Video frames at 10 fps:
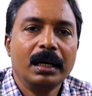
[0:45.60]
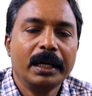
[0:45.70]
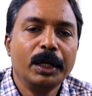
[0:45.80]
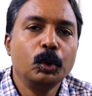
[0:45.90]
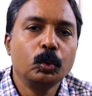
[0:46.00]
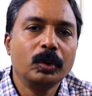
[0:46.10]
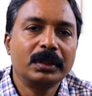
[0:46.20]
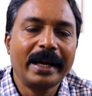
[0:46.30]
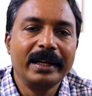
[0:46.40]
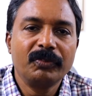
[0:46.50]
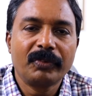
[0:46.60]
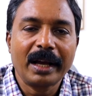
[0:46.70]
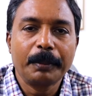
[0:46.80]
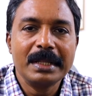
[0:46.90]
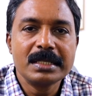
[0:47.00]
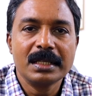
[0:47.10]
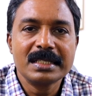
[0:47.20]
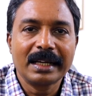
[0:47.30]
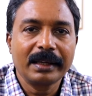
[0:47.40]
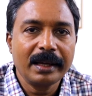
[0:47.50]
into tiny fragments and
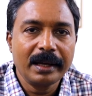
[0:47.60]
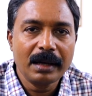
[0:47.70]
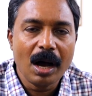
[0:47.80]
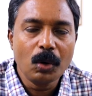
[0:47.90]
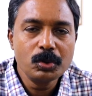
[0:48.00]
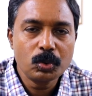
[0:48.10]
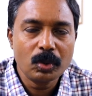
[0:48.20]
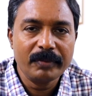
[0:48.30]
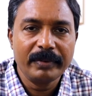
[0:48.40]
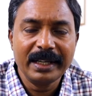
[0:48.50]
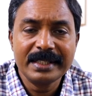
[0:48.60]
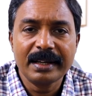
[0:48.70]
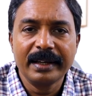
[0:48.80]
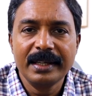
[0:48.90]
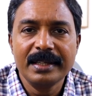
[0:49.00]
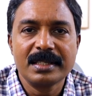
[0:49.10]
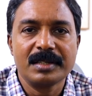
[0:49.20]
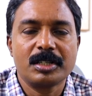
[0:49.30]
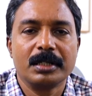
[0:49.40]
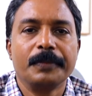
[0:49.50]
sucking it out through a very tiny
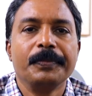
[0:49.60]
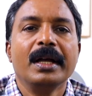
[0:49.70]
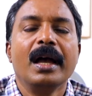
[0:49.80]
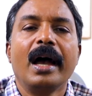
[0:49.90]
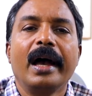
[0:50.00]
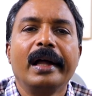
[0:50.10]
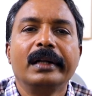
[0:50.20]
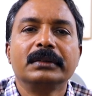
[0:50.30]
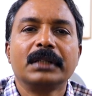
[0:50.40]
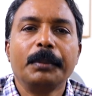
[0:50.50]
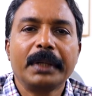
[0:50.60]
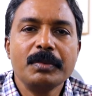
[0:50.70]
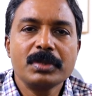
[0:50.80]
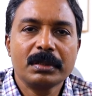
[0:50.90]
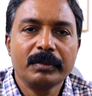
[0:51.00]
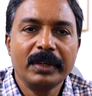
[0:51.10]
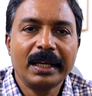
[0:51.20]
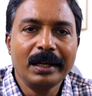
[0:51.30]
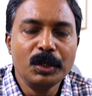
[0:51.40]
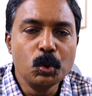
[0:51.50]
incision. And sometimes we
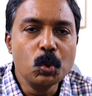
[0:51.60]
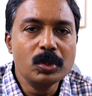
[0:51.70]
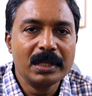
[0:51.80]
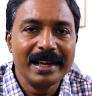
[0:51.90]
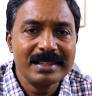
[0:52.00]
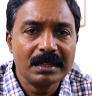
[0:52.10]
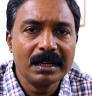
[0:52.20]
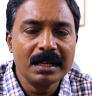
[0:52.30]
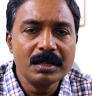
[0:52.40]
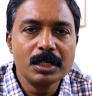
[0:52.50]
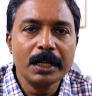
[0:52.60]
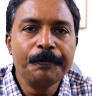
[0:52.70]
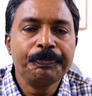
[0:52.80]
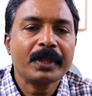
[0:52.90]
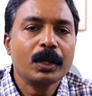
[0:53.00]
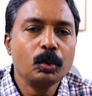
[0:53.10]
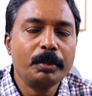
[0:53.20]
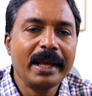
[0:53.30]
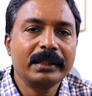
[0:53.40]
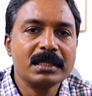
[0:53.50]
can use laser energy to
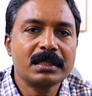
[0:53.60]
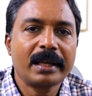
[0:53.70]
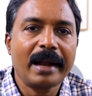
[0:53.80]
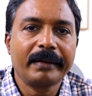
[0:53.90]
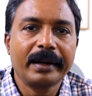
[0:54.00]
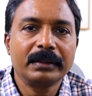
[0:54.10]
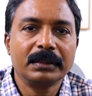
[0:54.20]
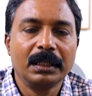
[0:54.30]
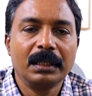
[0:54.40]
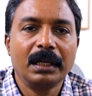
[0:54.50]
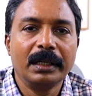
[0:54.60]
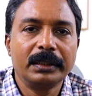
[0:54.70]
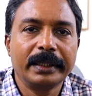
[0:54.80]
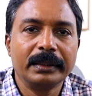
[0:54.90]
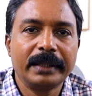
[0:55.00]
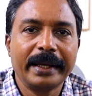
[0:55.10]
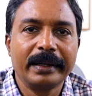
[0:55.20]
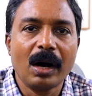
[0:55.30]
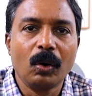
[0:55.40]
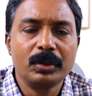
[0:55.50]
break this cataract and take
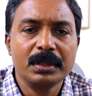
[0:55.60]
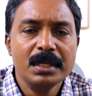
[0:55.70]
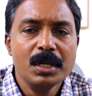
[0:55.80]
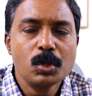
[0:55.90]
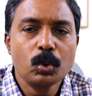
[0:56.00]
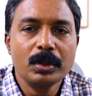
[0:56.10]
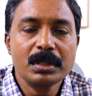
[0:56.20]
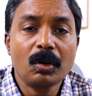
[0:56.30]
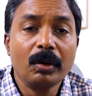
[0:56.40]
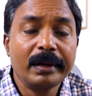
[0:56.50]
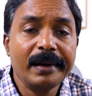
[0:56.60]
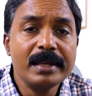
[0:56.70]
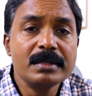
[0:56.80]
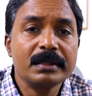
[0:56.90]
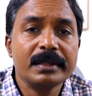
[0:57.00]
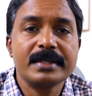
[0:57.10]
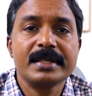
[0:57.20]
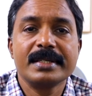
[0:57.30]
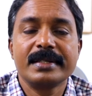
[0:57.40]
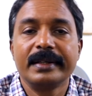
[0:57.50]
it out. So it's called laser
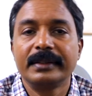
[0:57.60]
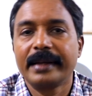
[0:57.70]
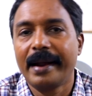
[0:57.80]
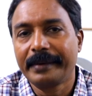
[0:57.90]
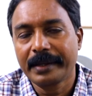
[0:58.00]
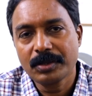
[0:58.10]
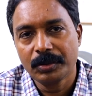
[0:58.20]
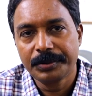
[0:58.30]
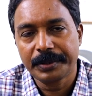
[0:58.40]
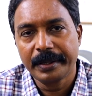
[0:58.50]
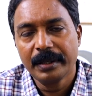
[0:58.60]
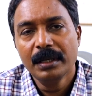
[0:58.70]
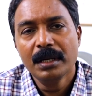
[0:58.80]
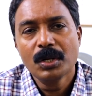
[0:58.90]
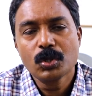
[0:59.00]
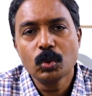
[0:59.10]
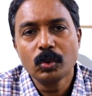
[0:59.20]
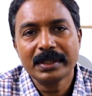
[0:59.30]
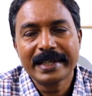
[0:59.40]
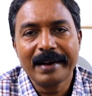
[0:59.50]
assisted cataract surgery.
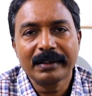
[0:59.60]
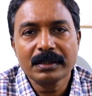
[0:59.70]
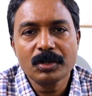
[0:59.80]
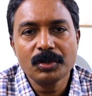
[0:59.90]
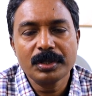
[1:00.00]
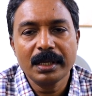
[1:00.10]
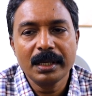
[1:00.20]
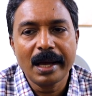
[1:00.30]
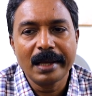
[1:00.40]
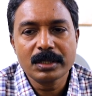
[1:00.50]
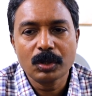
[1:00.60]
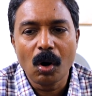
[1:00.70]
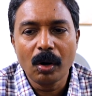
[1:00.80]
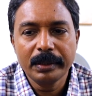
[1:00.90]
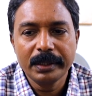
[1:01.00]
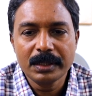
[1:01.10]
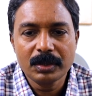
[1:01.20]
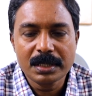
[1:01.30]
So cataract surgery has gone into